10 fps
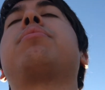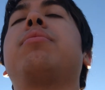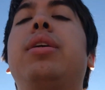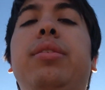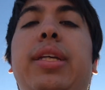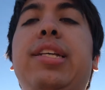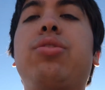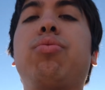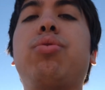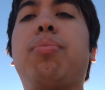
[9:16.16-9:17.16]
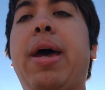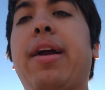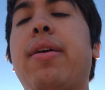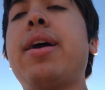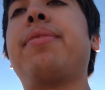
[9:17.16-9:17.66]
well, he gets the root
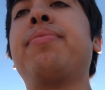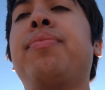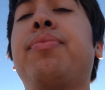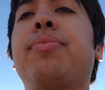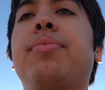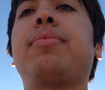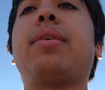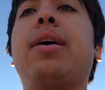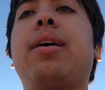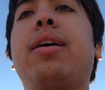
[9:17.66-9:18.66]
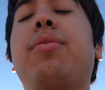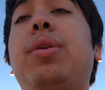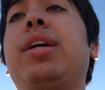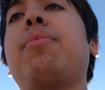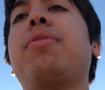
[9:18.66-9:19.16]
back, right? And when
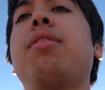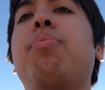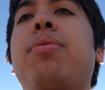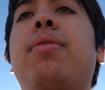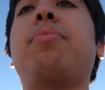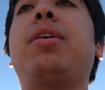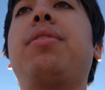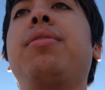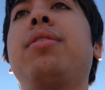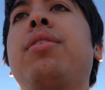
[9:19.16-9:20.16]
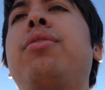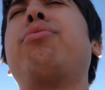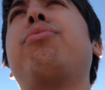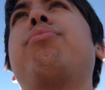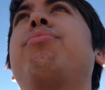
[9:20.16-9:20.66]
he comes up, I mean,
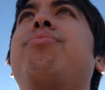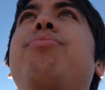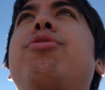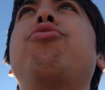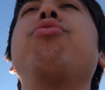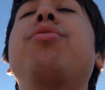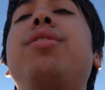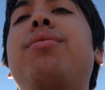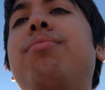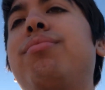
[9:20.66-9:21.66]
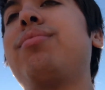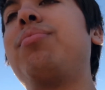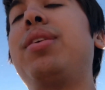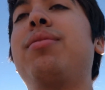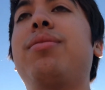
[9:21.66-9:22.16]
the Druid,
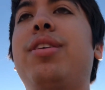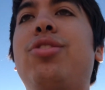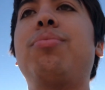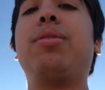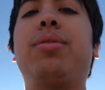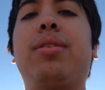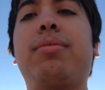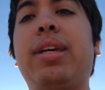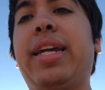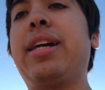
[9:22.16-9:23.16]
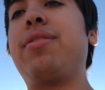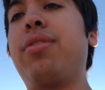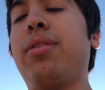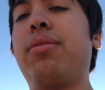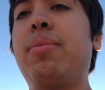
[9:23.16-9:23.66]
I mean, they should be able to take care of
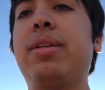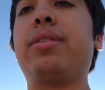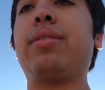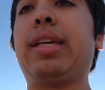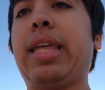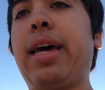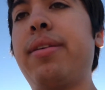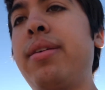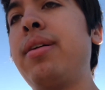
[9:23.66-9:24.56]
the Demon Hunter like that.